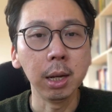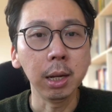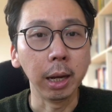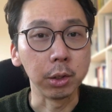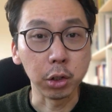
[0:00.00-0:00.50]

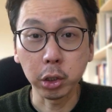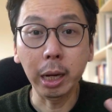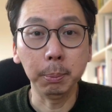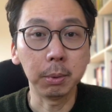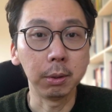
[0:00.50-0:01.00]
and
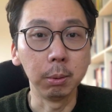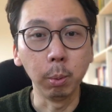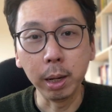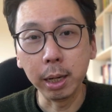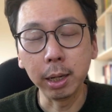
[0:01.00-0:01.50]
shaped the
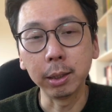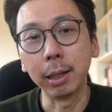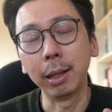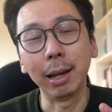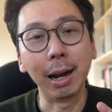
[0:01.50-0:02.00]
way
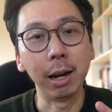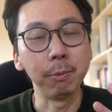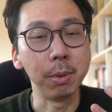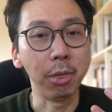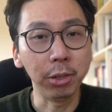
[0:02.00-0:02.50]
that I've
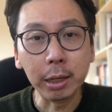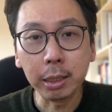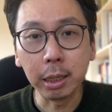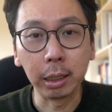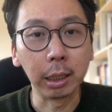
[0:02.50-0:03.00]
been
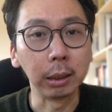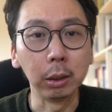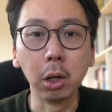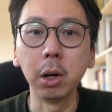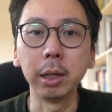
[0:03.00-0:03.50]
thinking and
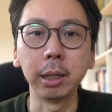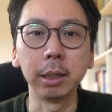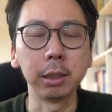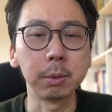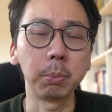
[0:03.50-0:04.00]
learning in
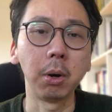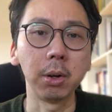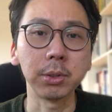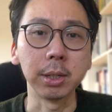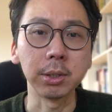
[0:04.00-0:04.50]
this
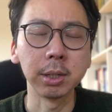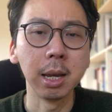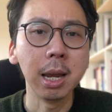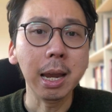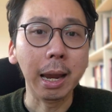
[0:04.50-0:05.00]
process.
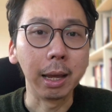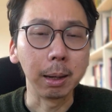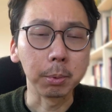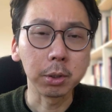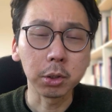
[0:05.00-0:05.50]
And I'm
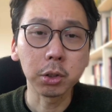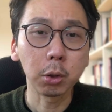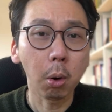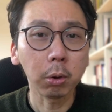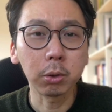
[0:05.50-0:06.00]
going to
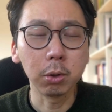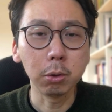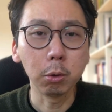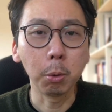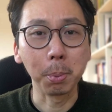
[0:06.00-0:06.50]
talk to
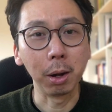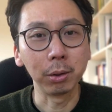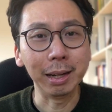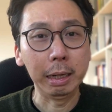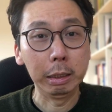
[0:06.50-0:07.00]
you about
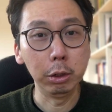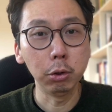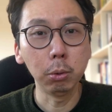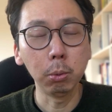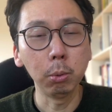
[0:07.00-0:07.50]
a
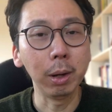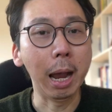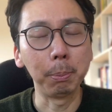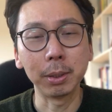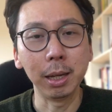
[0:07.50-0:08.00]
new
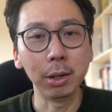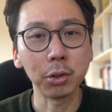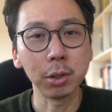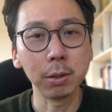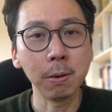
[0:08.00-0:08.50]

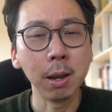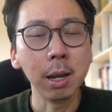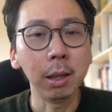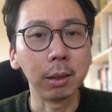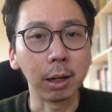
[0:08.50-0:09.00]
application
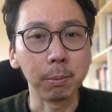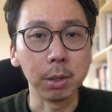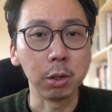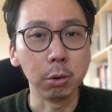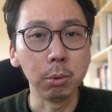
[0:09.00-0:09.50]
that I've been
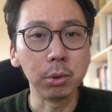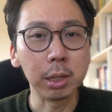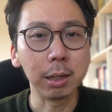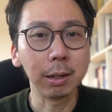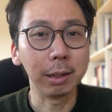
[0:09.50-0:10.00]

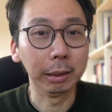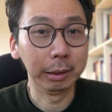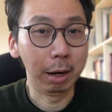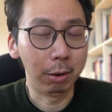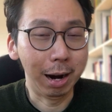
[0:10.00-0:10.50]
using.
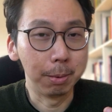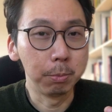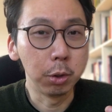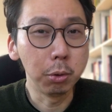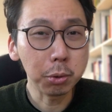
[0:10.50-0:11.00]
Now, I'm
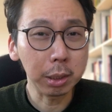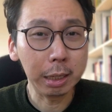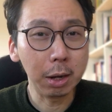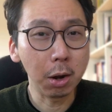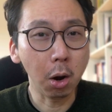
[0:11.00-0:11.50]
usually
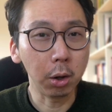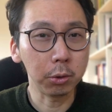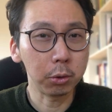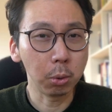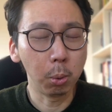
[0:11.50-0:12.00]
not
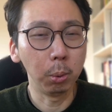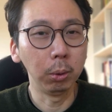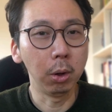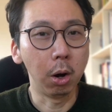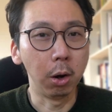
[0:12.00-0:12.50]
sold
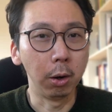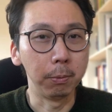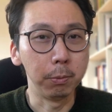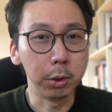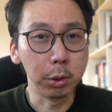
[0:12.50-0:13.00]

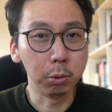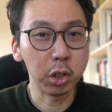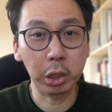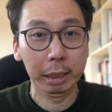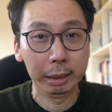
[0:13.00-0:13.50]
on new
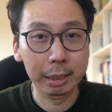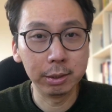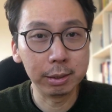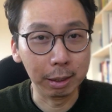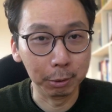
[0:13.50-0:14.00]
shiny
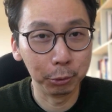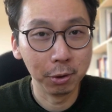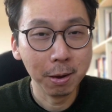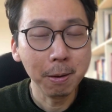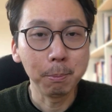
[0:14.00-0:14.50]
stuff,
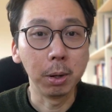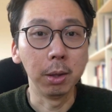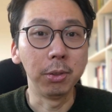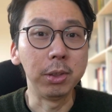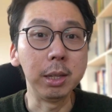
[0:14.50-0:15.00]

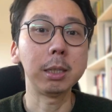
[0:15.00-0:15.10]
but this